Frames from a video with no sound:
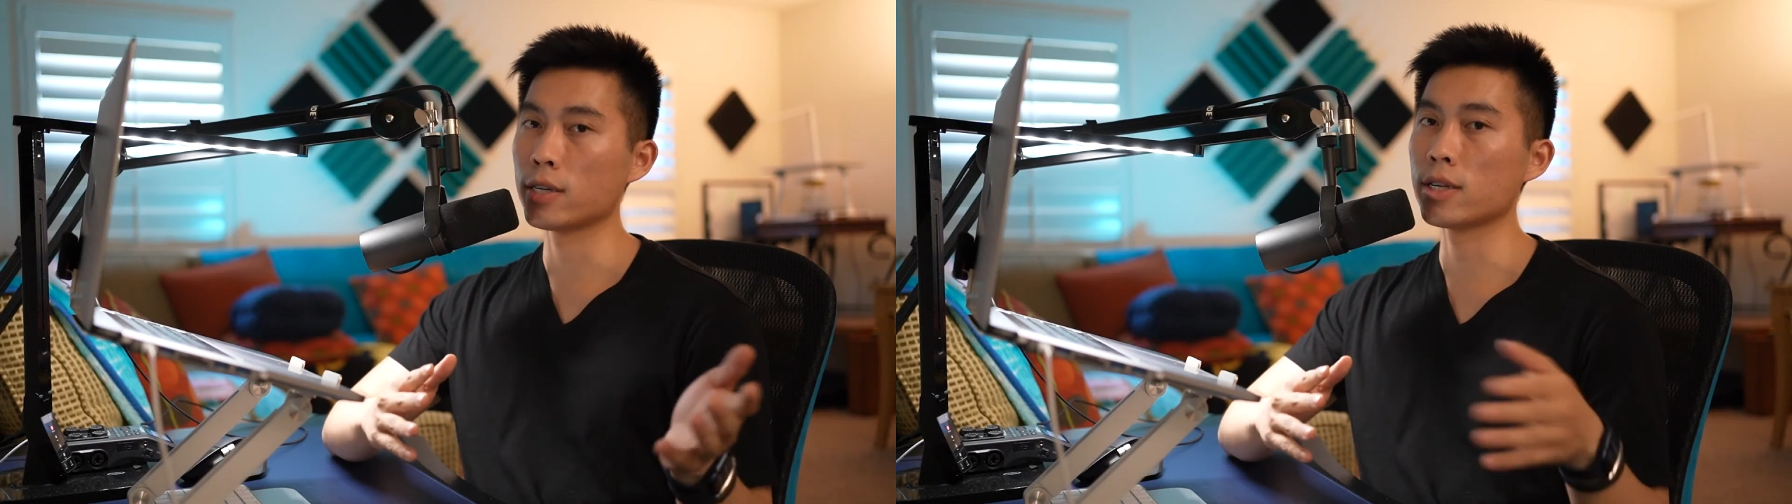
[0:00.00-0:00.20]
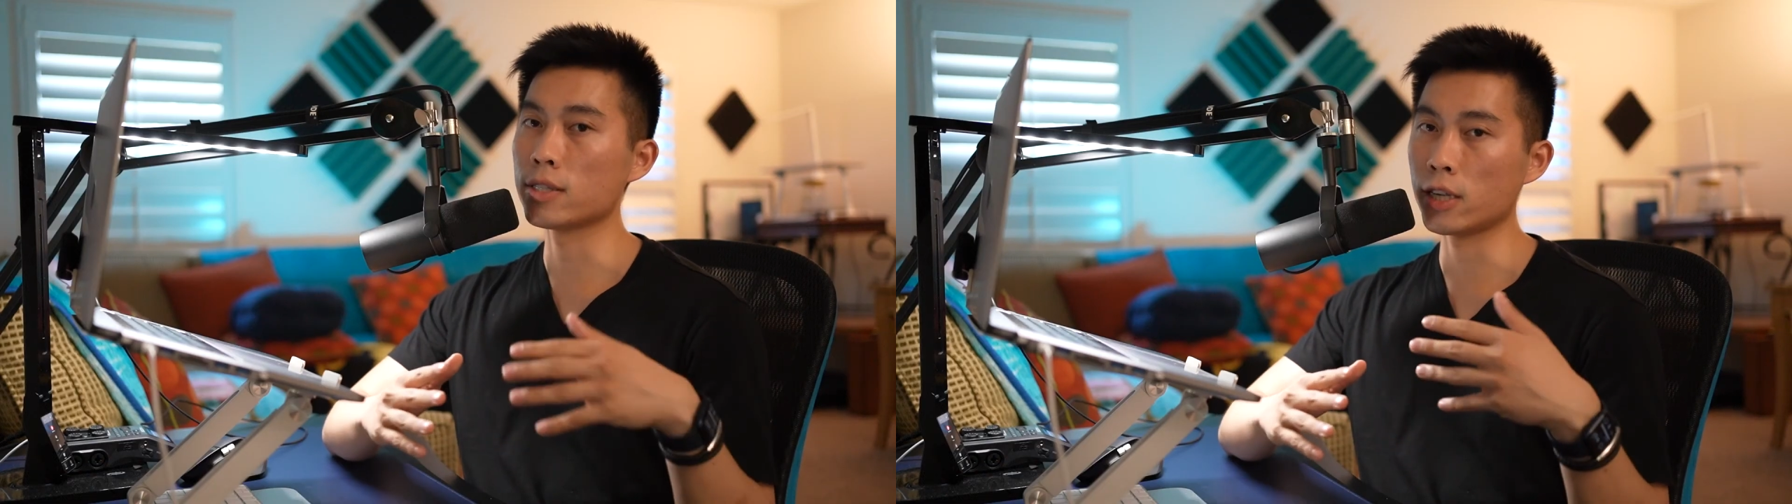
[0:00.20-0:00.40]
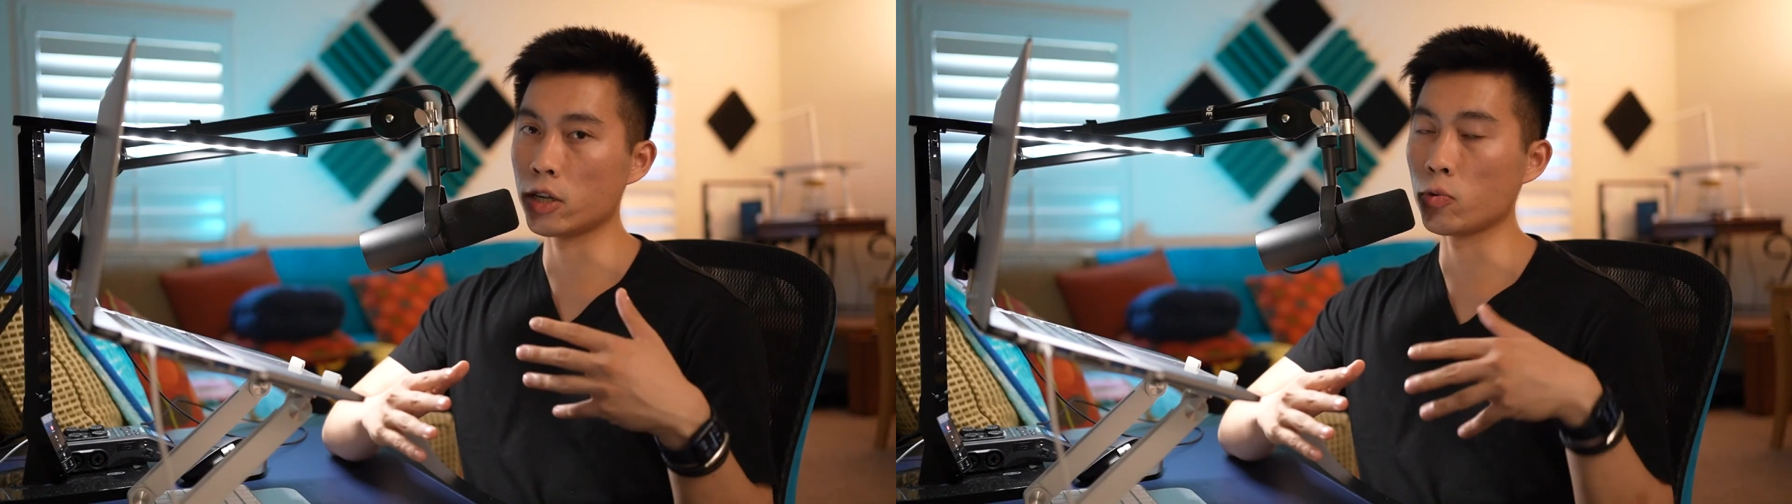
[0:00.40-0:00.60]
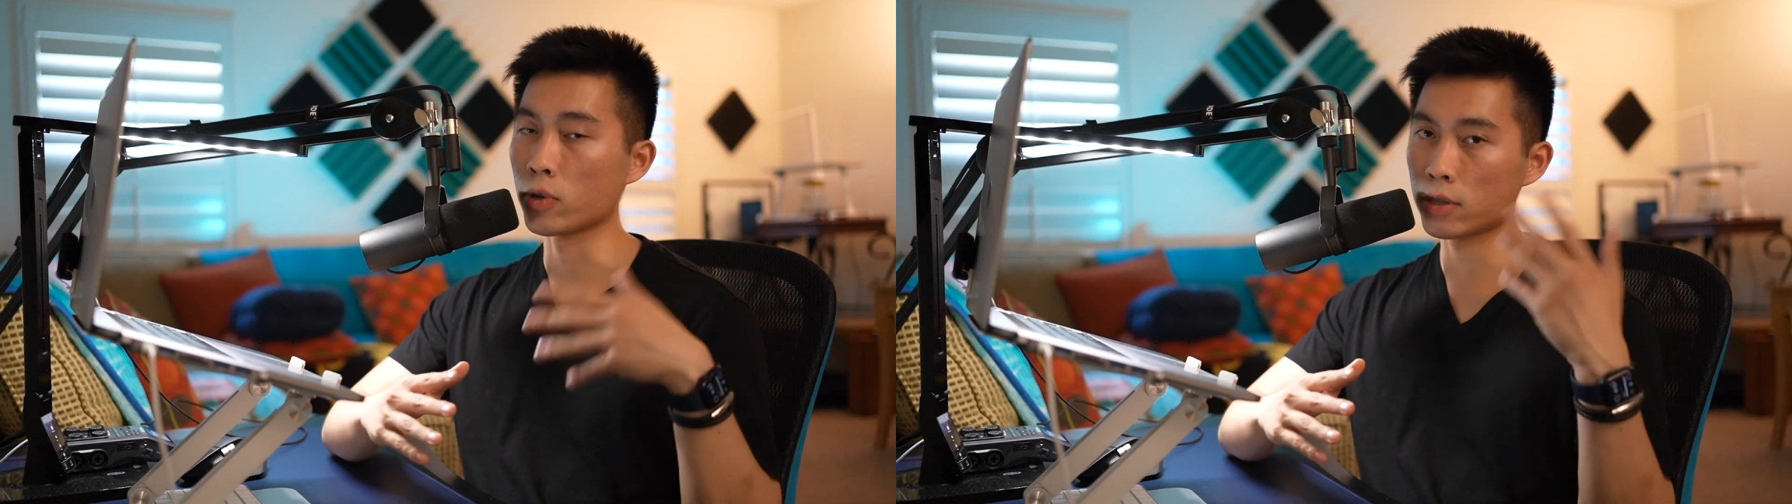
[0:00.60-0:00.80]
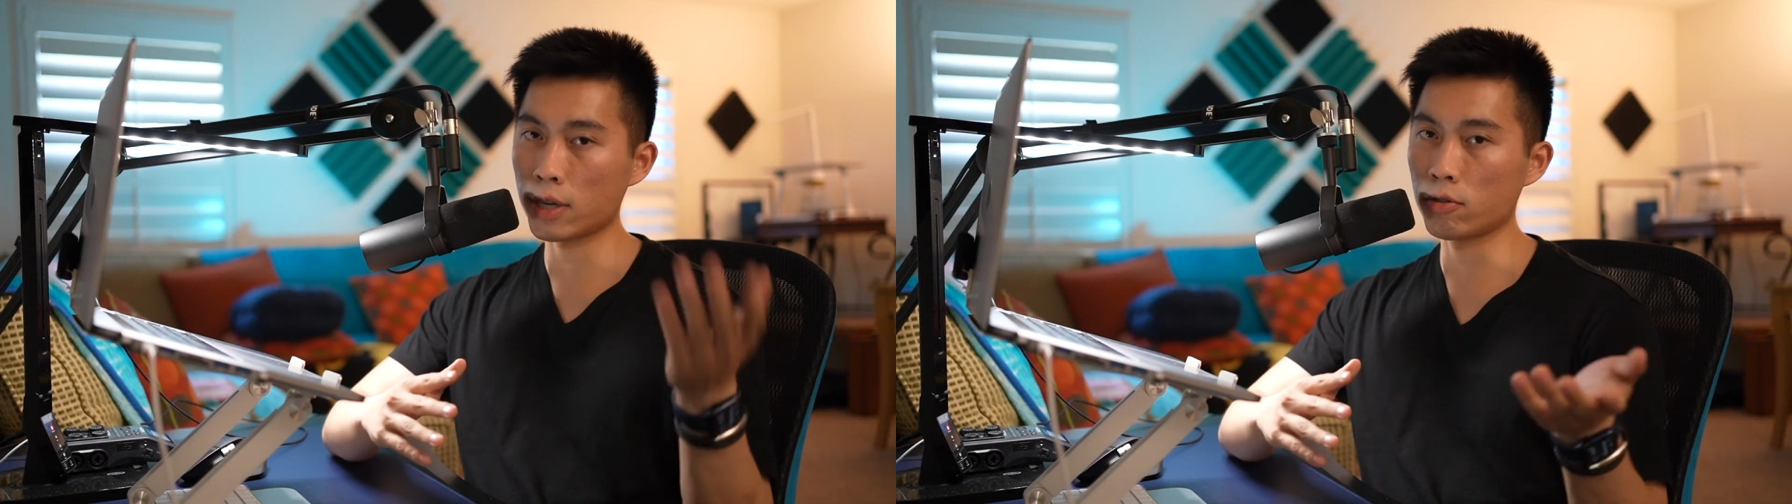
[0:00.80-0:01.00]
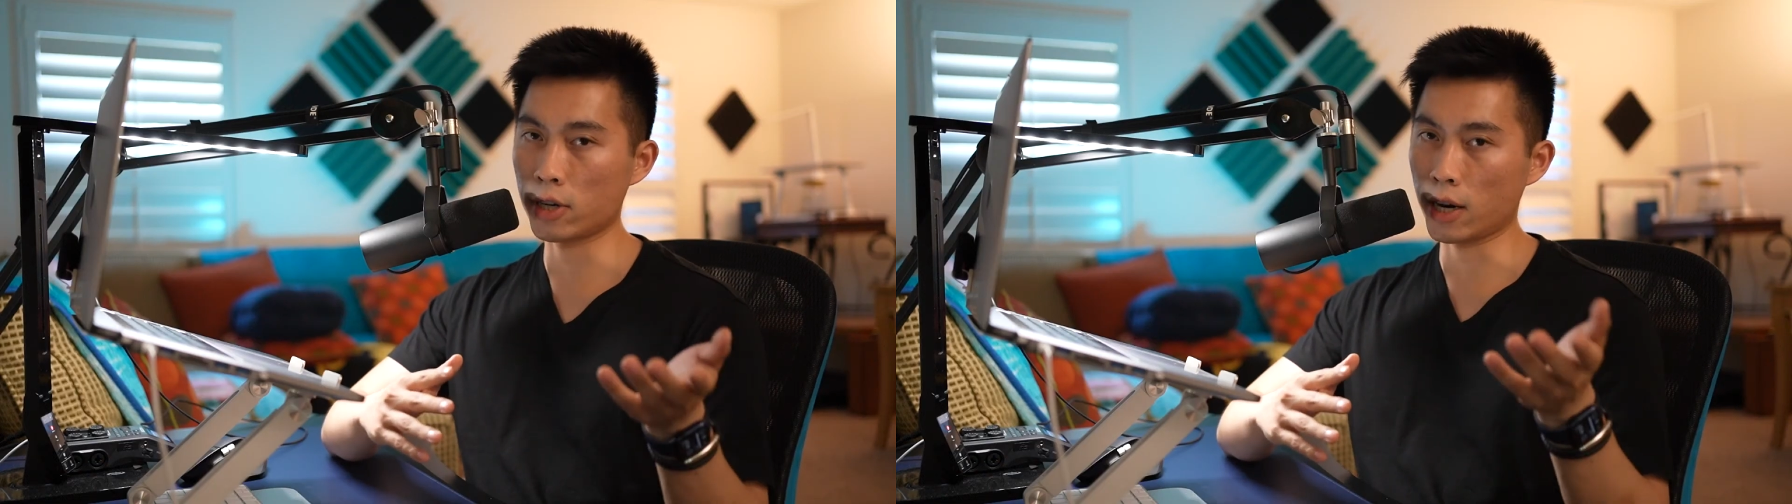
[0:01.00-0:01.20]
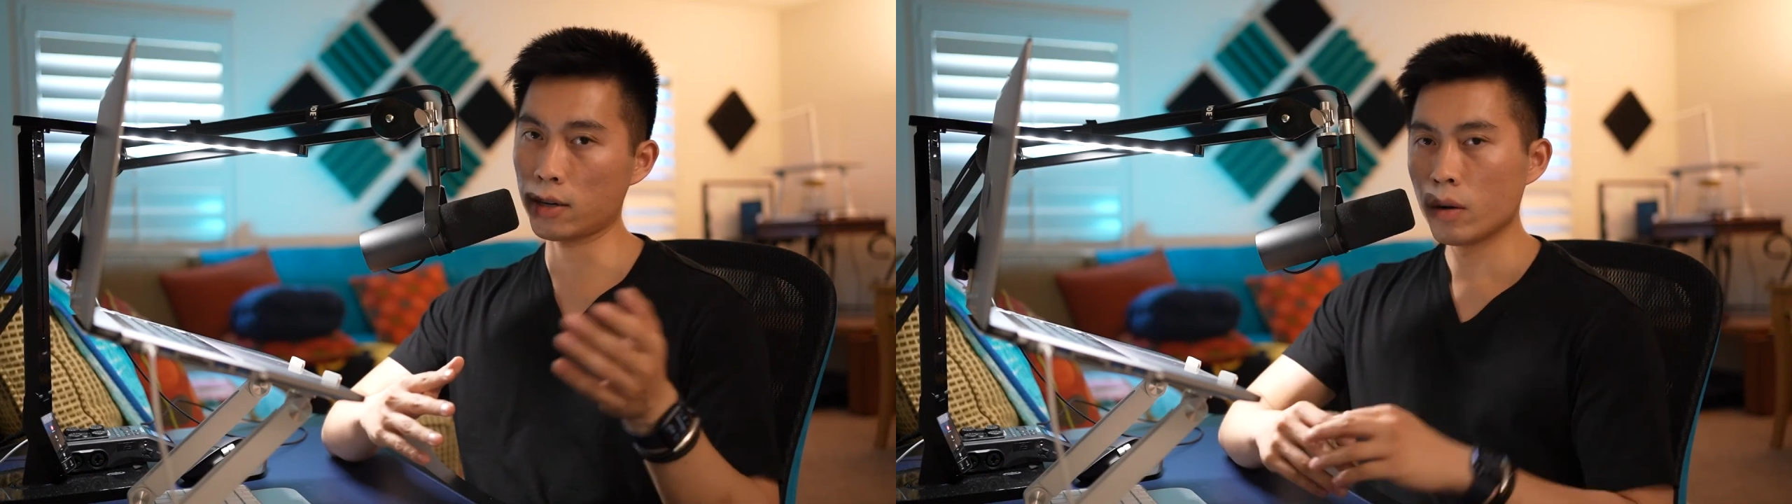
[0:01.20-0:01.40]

continue with Skillshare.